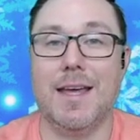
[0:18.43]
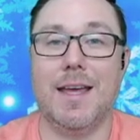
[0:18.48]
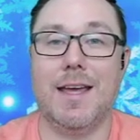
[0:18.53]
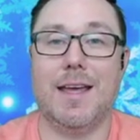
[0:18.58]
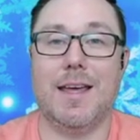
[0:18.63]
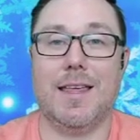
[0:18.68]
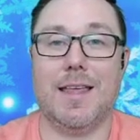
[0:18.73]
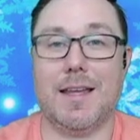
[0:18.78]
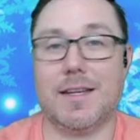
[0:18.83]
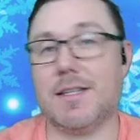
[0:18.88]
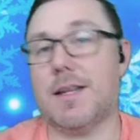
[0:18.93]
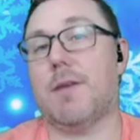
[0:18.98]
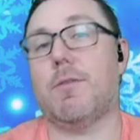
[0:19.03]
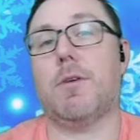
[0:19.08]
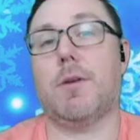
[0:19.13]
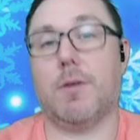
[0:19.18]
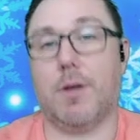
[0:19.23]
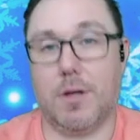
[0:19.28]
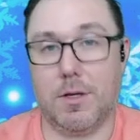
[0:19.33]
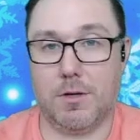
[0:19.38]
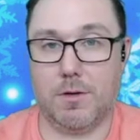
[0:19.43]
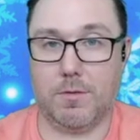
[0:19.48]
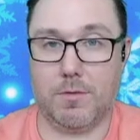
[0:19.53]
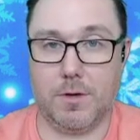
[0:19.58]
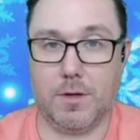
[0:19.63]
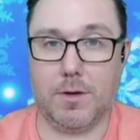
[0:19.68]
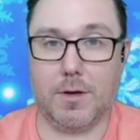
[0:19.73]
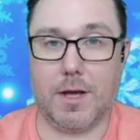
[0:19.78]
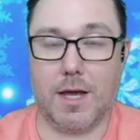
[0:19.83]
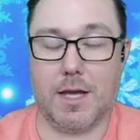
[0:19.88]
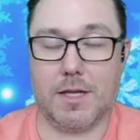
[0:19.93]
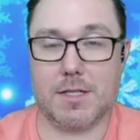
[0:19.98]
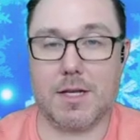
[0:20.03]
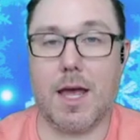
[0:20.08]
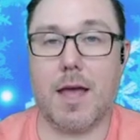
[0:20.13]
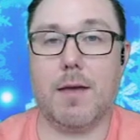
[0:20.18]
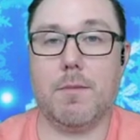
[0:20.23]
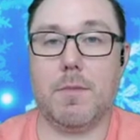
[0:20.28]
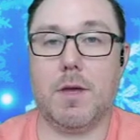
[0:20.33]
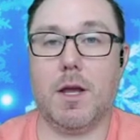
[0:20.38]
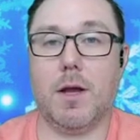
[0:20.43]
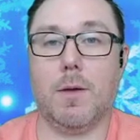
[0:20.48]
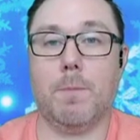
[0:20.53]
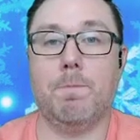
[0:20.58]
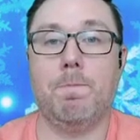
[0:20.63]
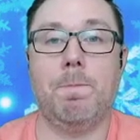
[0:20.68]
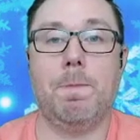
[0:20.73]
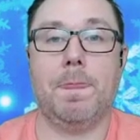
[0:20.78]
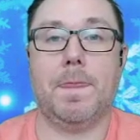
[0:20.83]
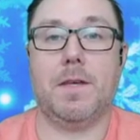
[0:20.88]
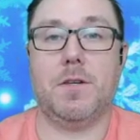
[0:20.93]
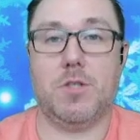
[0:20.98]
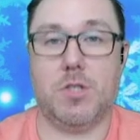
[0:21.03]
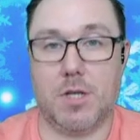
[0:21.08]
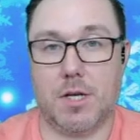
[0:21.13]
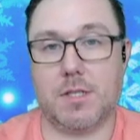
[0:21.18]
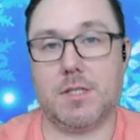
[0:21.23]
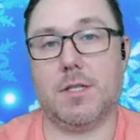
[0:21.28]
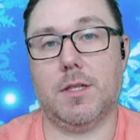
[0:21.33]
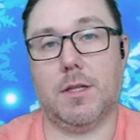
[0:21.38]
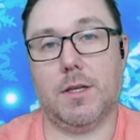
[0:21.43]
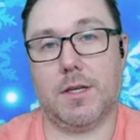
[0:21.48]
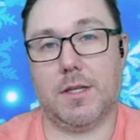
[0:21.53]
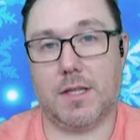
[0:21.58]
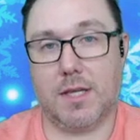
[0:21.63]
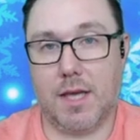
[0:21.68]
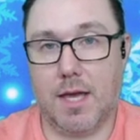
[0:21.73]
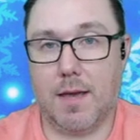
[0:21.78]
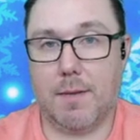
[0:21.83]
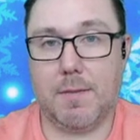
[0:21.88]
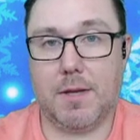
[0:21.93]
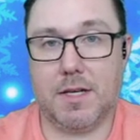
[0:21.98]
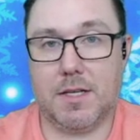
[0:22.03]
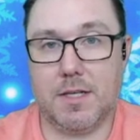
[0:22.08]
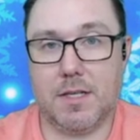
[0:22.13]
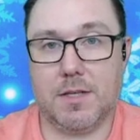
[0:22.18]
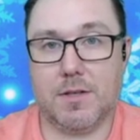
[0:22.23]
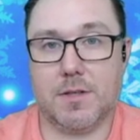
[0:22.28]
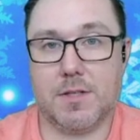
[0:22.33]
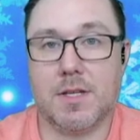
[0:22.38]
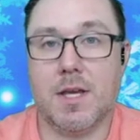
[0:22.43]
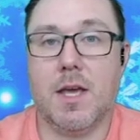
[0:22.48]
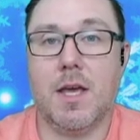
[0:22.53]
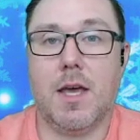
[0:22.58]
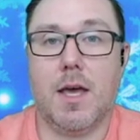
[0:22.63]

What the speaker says: That's not what I'm going to do for you guys. I'm here just to look at the gaming deals.